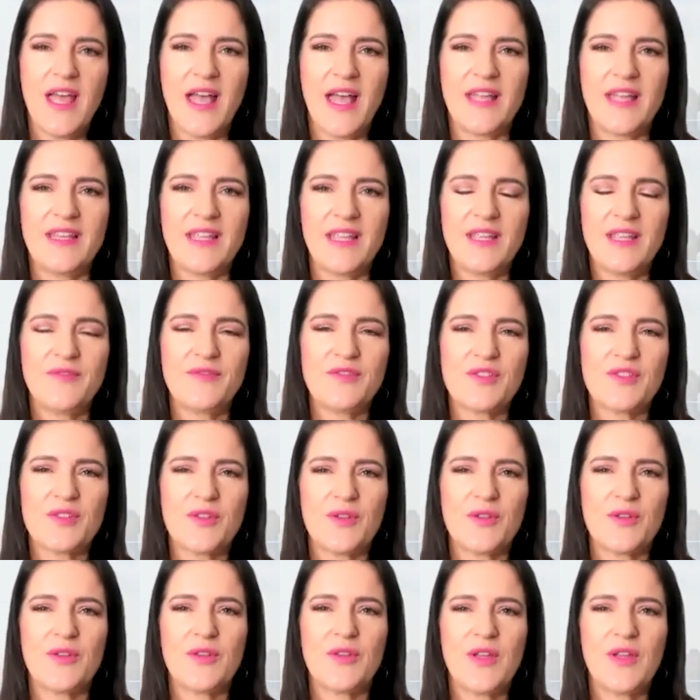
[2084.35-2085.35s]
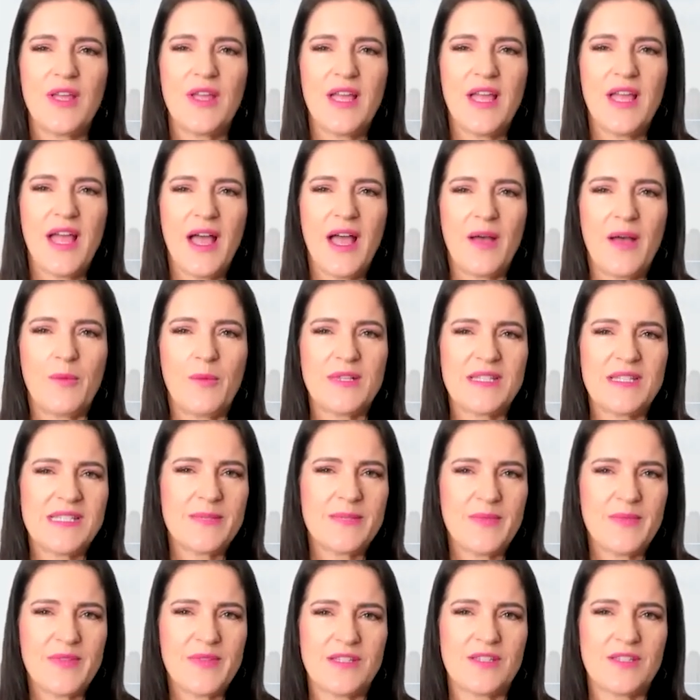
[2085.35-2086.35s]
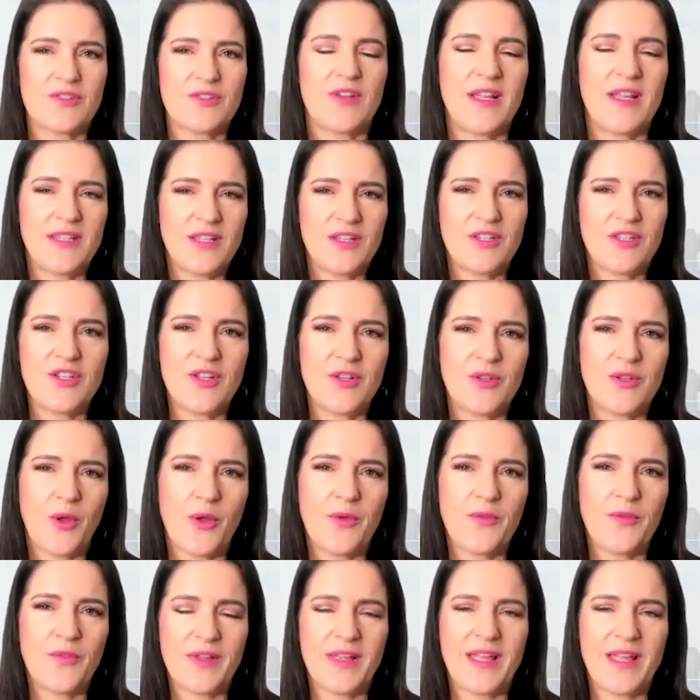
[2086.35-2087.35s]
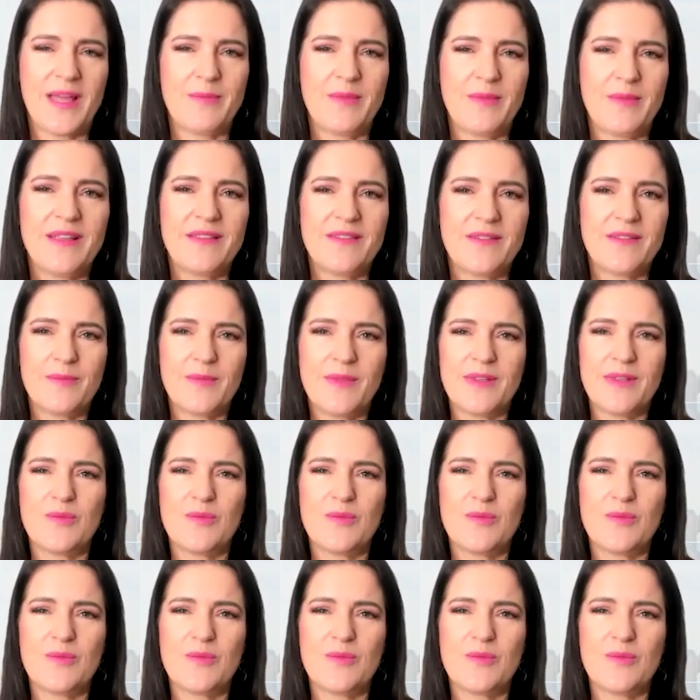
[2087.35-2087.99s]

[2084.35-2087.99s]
And if so, what's the best strategy in overcoming them?